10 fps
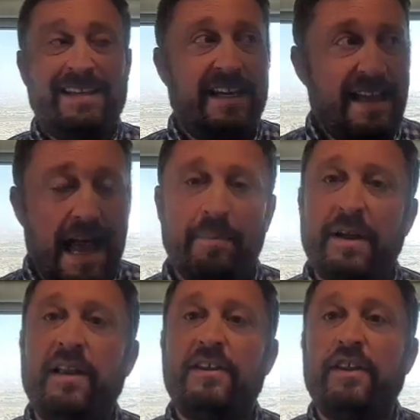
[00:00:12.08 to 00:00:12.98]
to
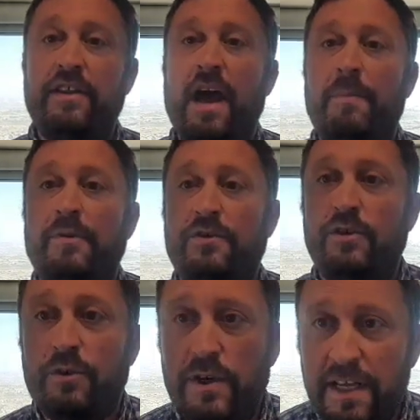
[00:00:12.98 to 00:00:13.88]
capitalize on the
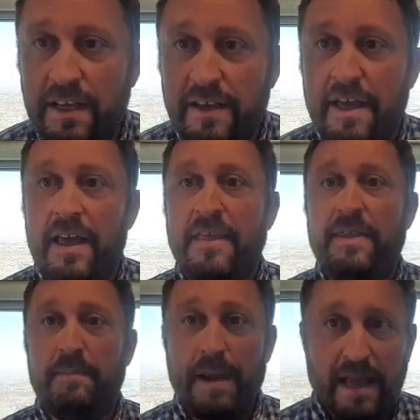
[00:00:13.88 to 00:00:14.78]
opportunity
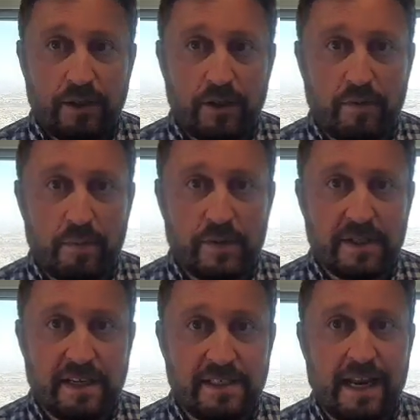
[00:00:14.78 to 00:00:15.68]
that Passover
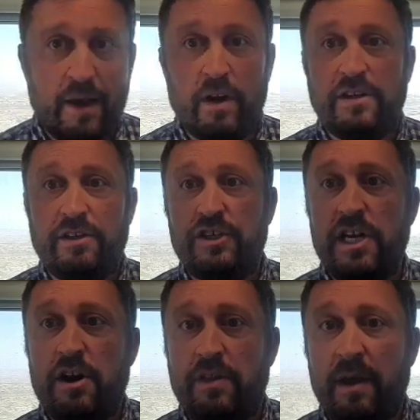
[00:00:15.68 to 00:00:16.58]
presents, and I wanted to
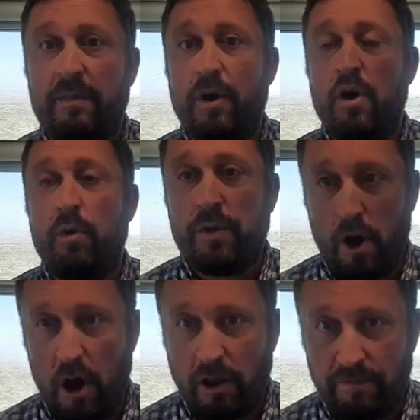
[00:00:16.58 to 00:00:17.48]
share them
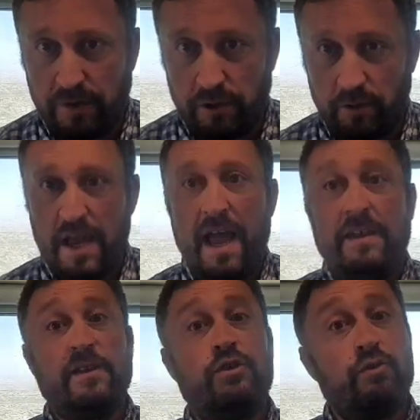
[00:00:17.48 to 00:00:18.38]
with all of you.
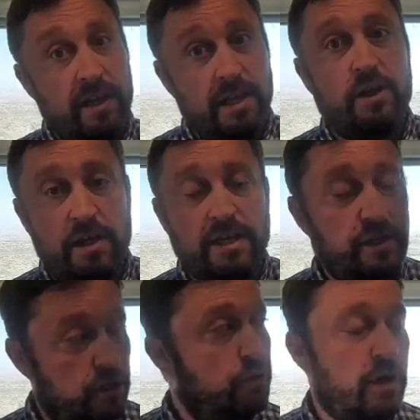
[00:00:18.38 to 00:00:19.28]
And this
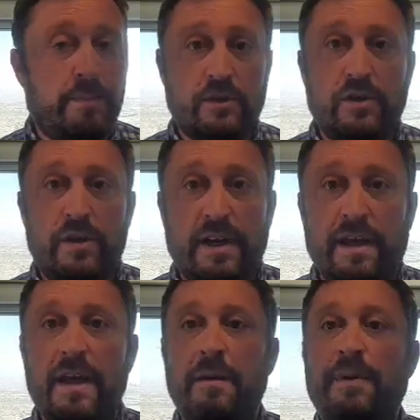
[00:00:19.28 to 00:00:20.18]
is a huge
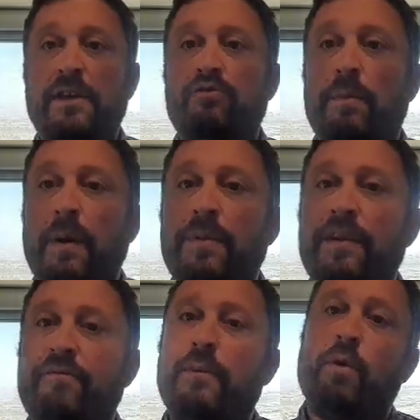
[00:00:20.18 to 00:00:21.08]
opportunity, because remember
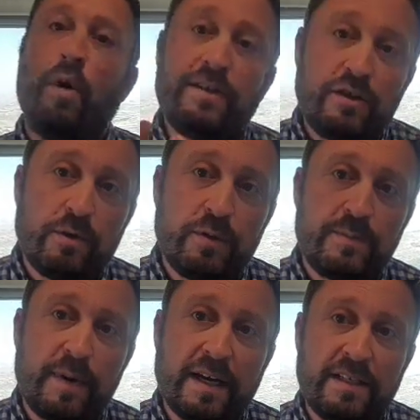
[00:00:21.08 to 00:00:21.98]
that from the Western
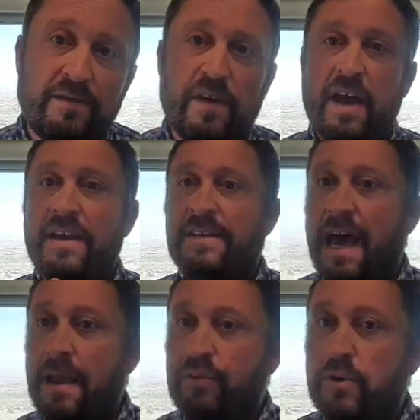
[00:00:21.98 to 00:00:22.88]
perspective,
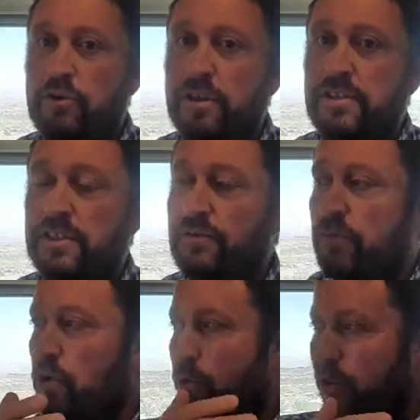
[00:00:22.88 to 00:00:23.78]
time progresses
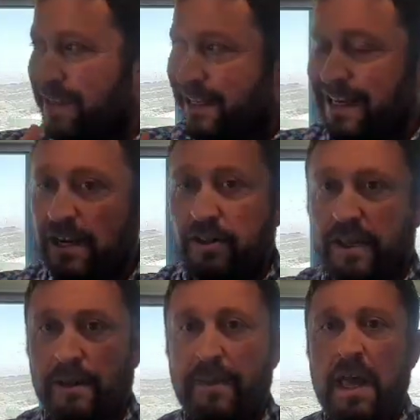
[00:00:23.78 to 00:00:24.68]
forward linearly.